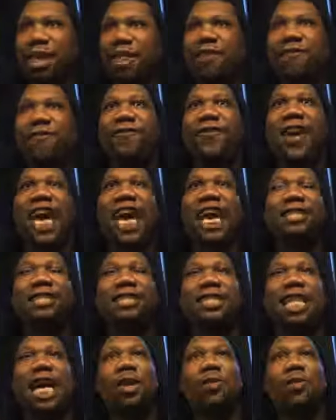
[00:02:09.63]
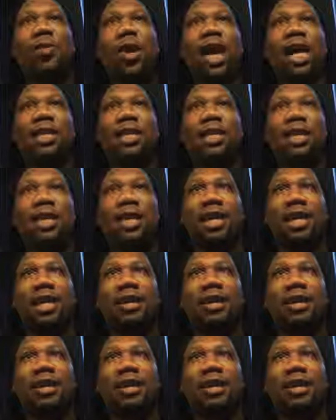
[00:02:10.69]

the fans that went